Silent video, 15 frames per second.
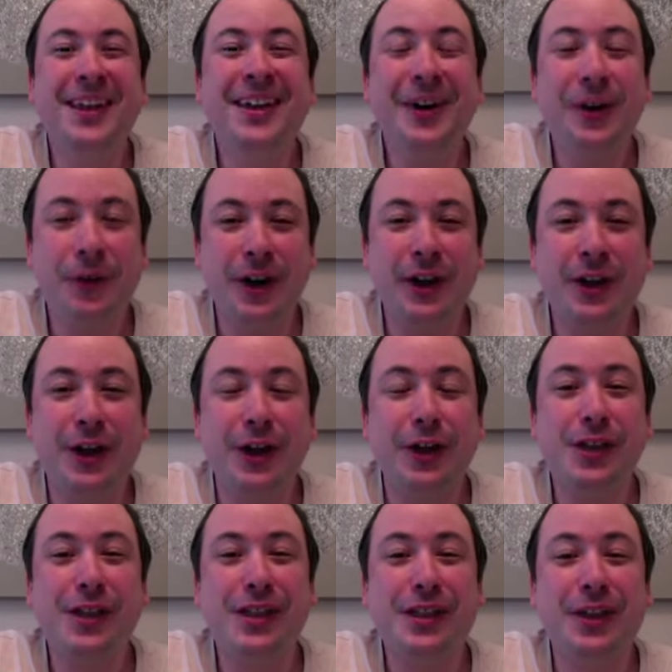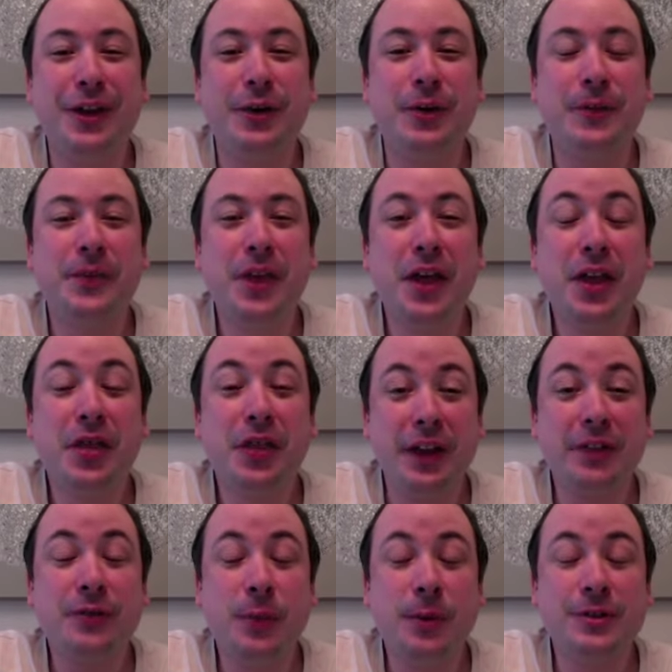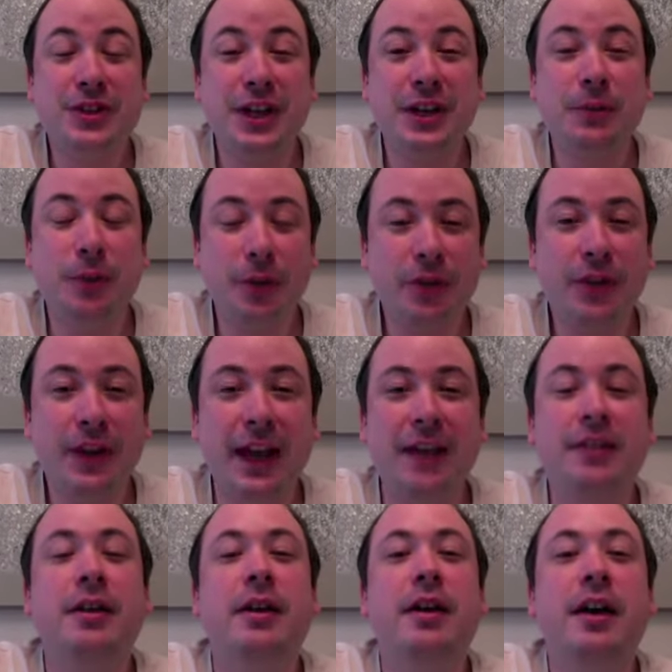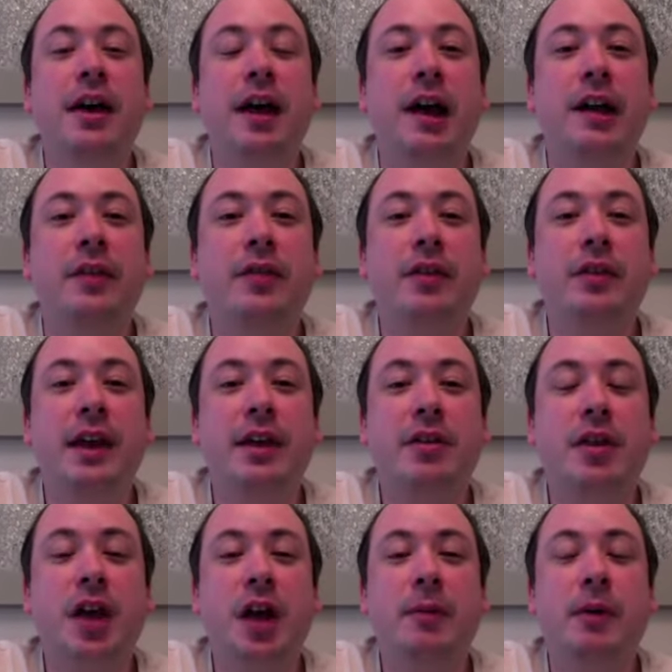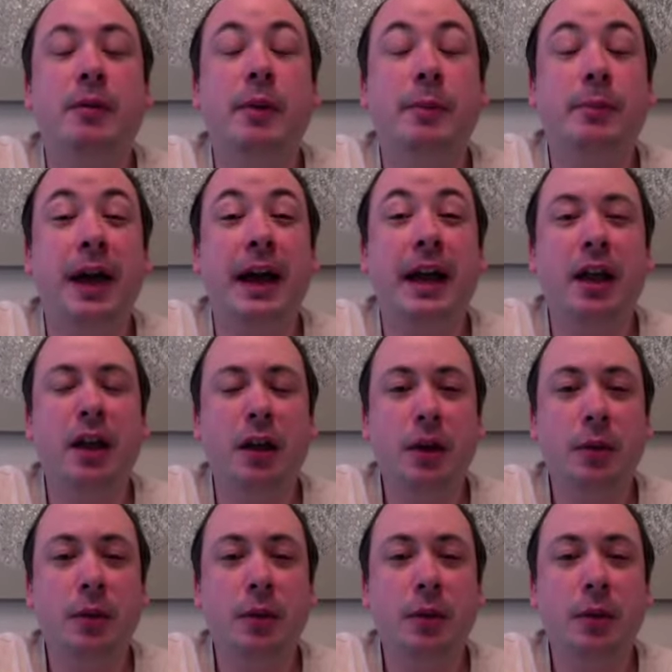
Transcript: All right, guys. So thanks for watching once again, and next time I'll be back.